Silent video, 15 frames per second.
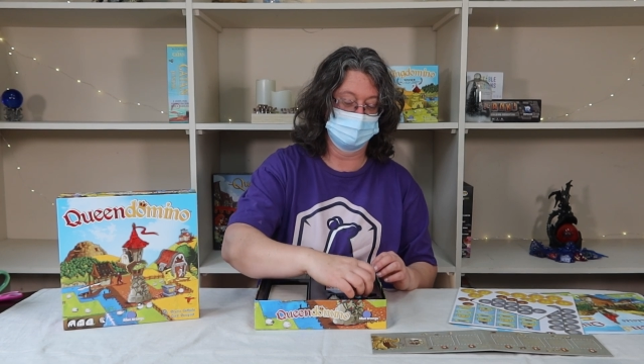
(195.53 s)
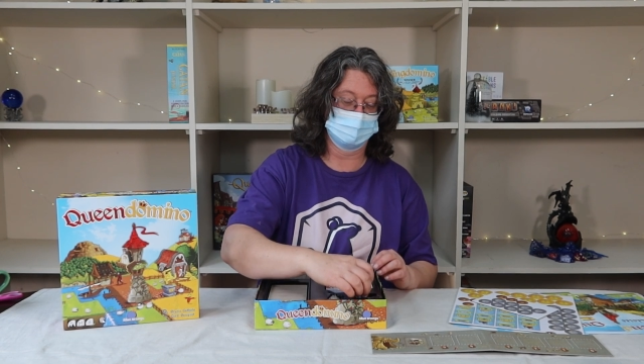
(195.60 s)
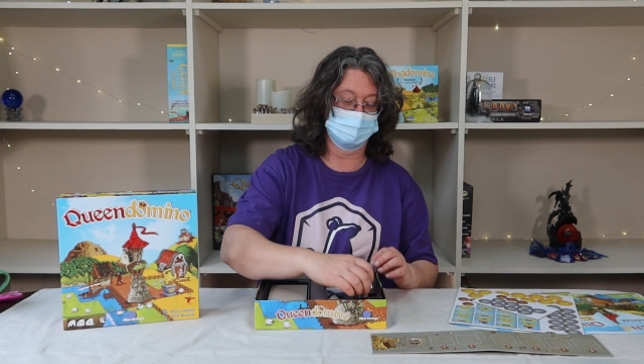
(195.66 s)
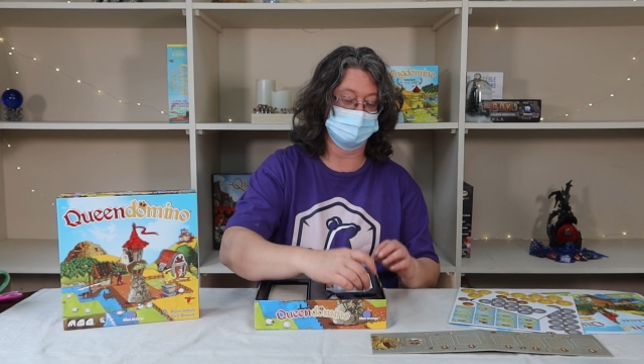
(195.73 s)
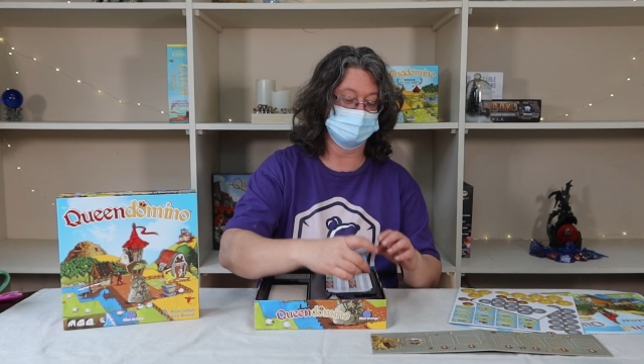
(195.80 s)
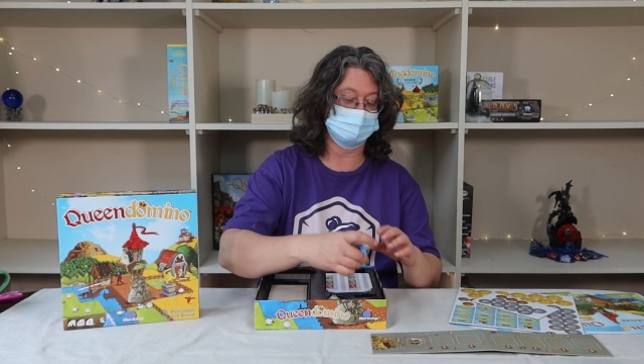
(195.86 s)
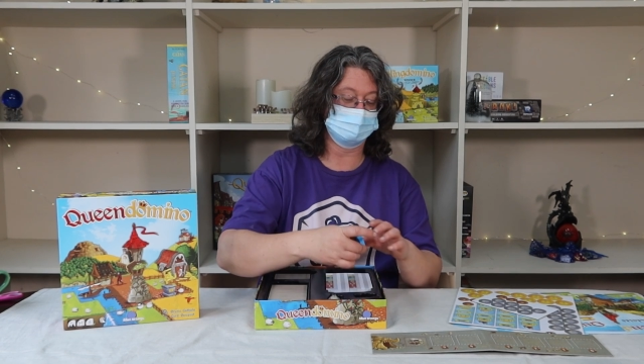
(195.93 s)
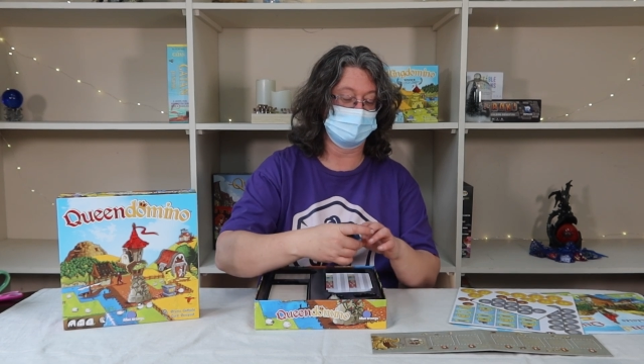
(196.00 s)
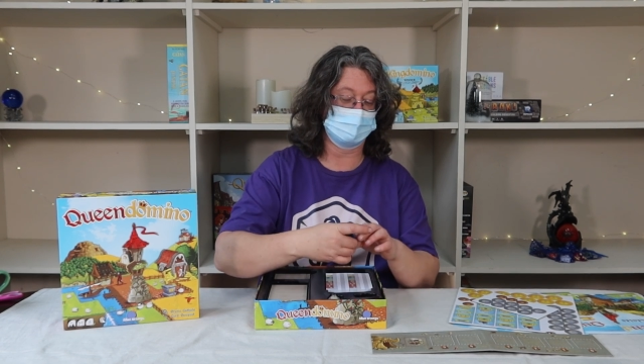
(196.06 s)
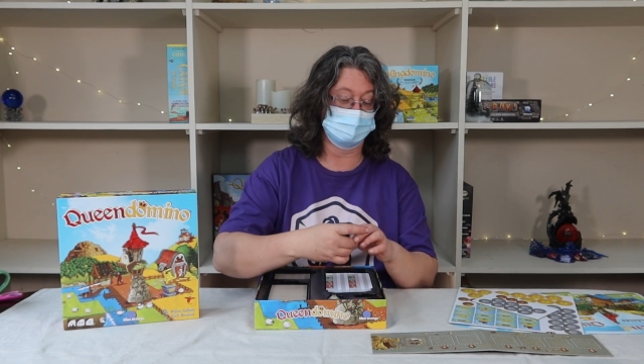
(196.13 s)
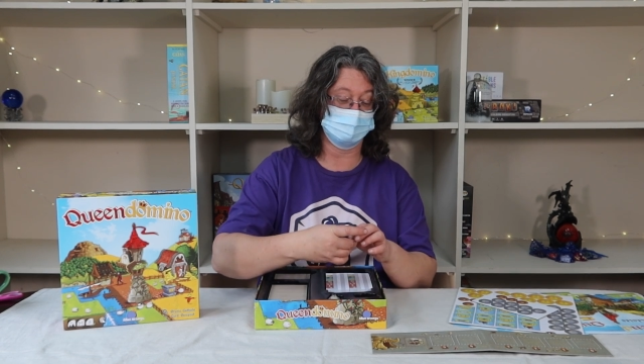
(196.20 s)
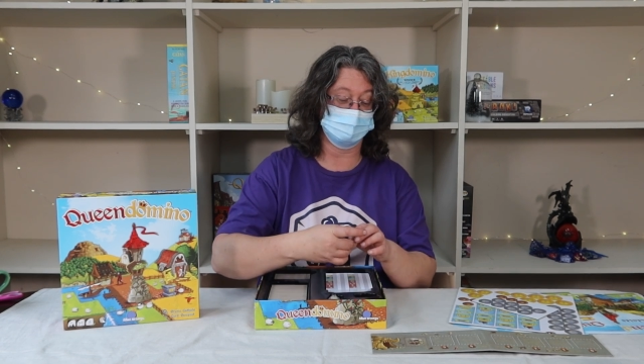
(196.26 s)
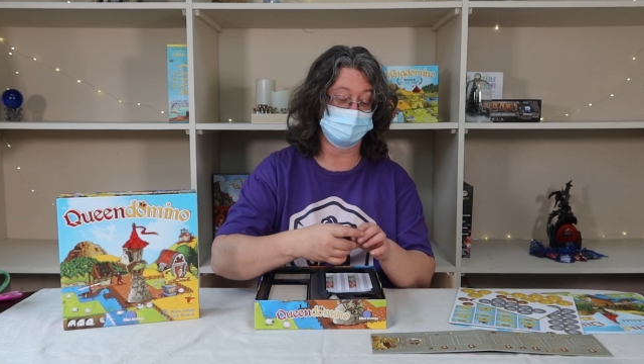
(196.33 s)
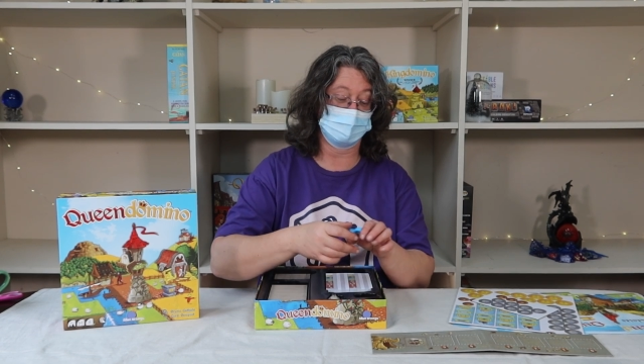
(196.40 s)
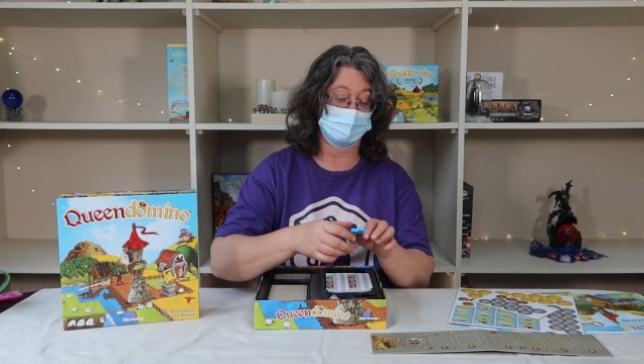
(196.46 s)
There is
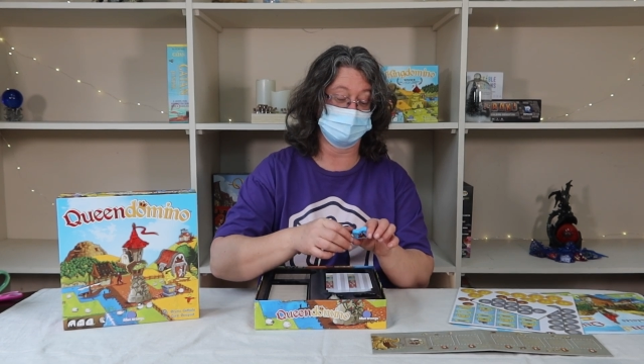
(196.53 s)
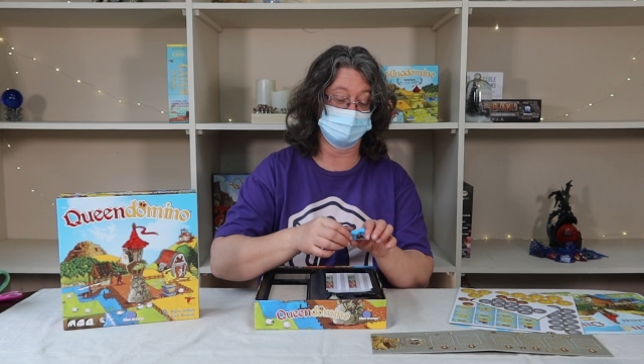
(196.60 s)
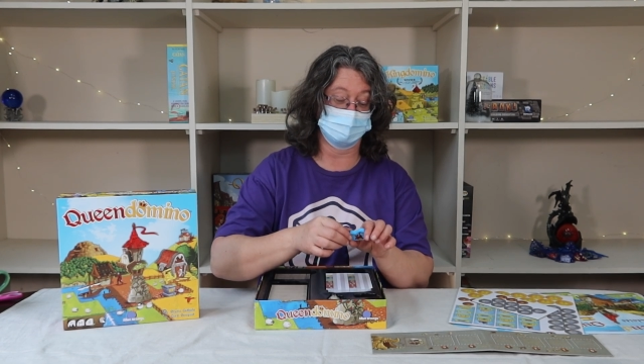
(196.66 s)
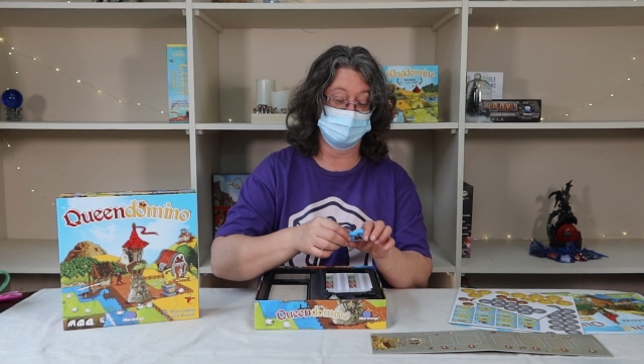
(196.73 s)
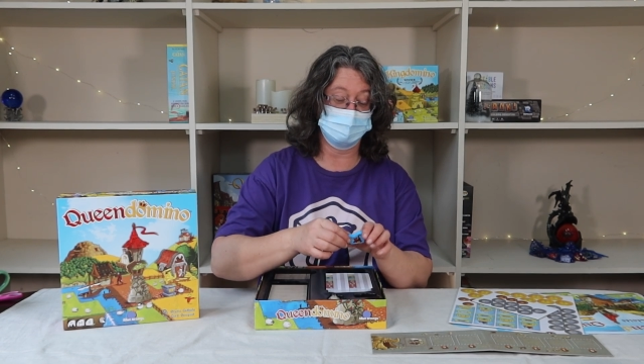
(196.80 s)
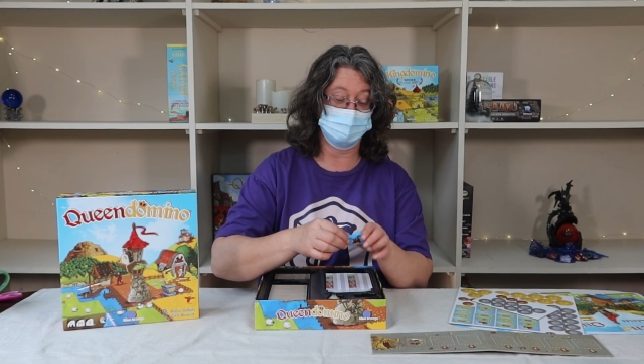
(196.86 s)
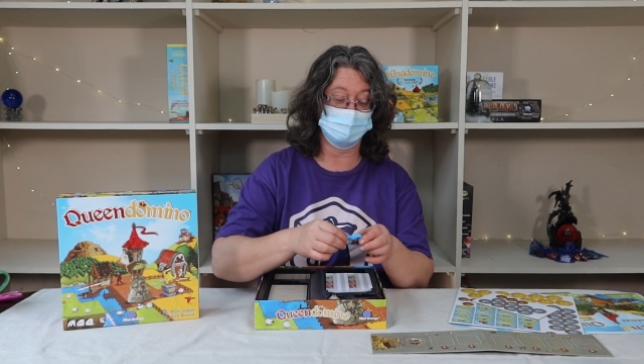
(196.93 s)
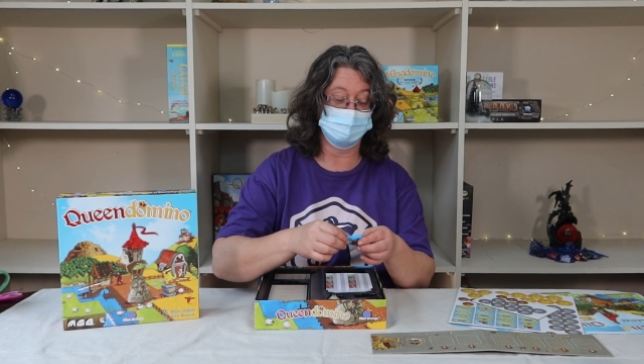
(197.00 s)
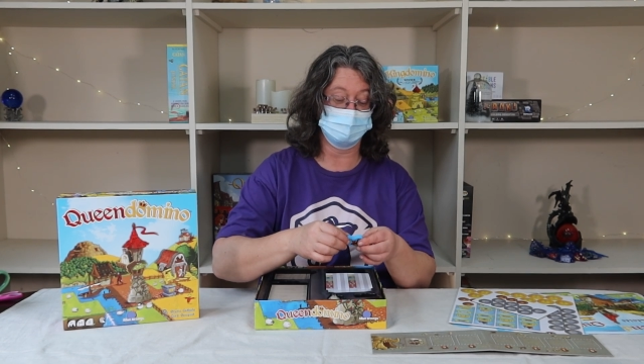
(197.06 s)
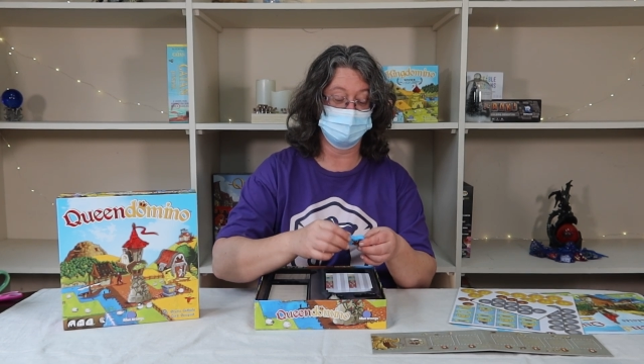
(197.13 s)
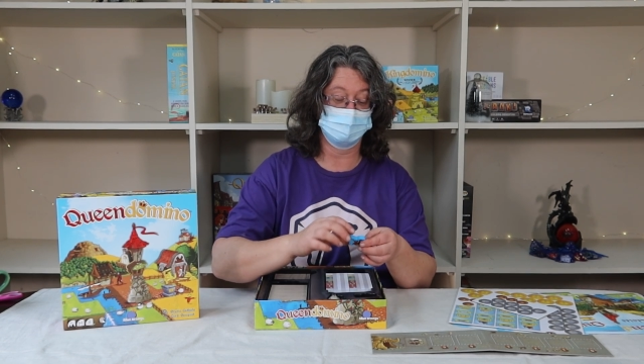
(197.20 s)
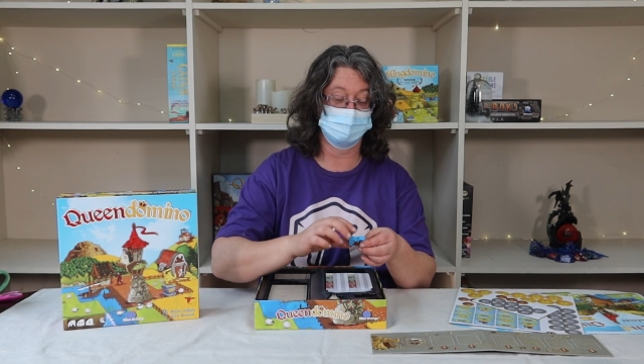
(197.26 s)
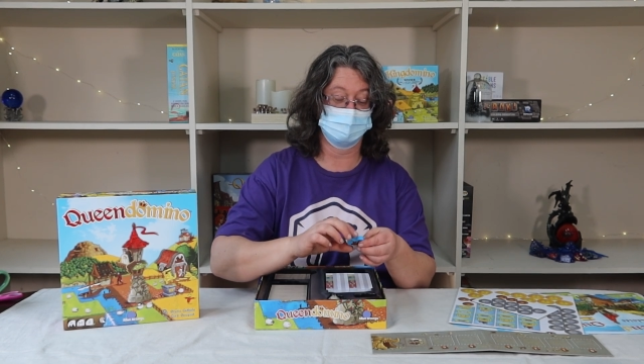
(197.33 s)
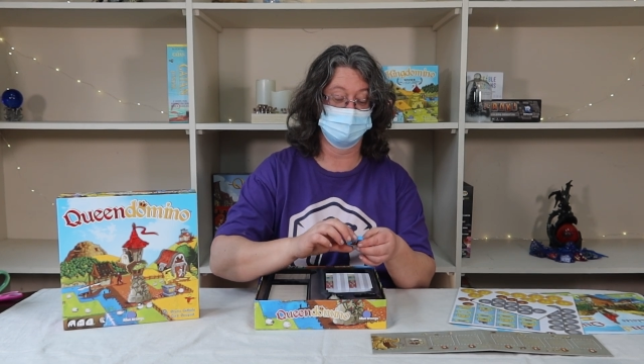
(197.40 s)
a dragon meeple.